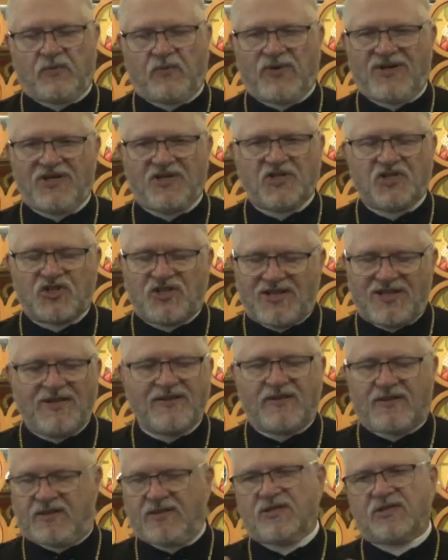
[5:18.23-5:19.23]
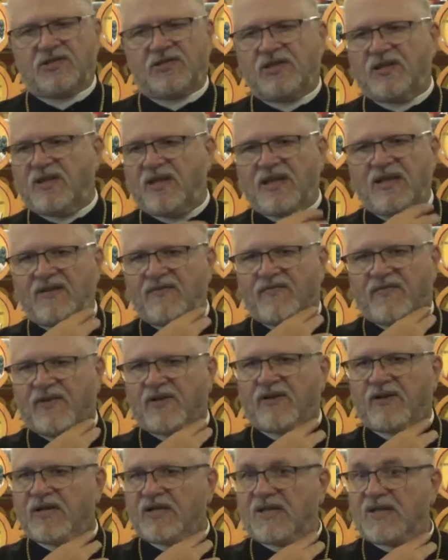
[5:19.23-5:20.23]
we see this today
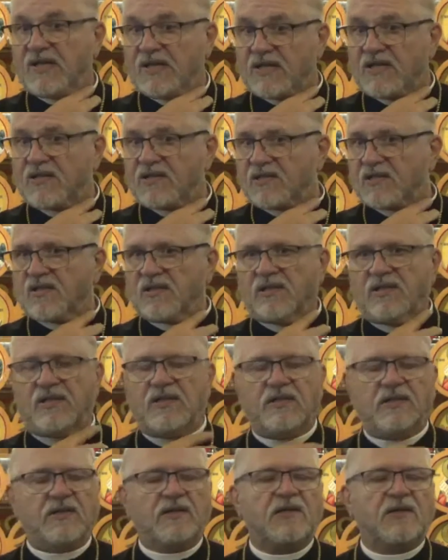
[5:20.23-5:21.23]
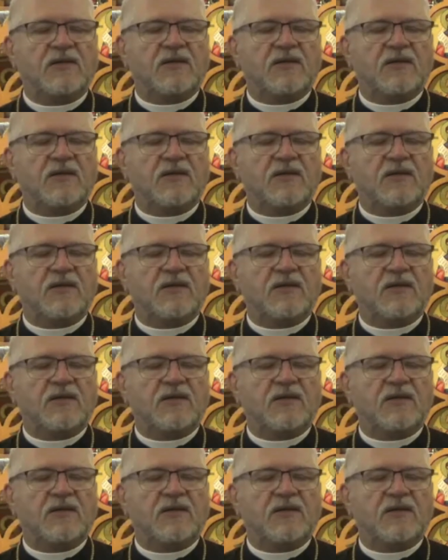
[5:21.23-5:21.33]
very easily